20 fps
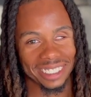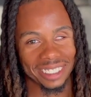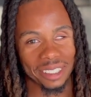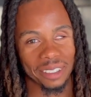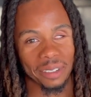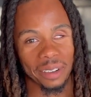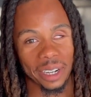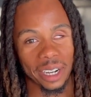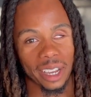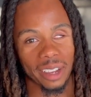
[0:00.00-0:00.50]

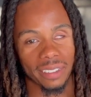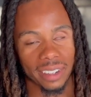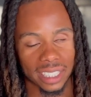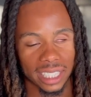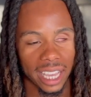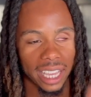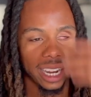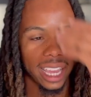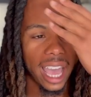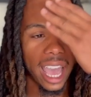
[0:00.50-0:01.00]
Whatever. Cause
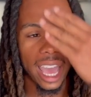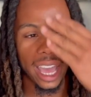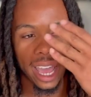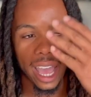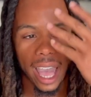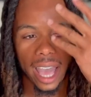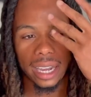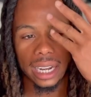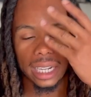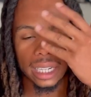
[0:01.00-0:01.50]
I
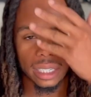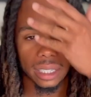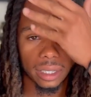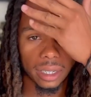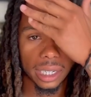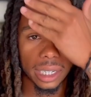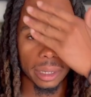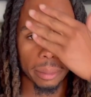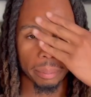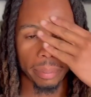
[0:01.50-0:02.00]
had like
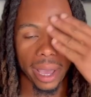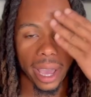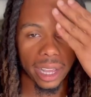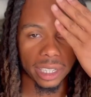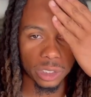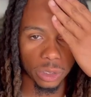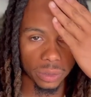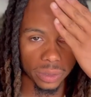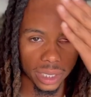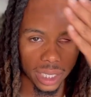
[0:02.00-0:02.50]
a patch
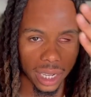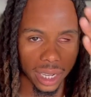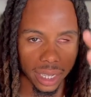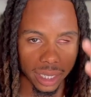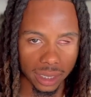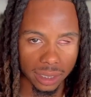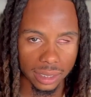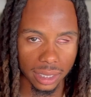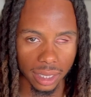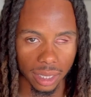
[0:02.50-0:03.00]
over the eye at
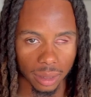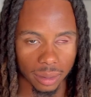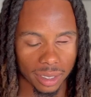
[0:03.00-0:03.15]
the time.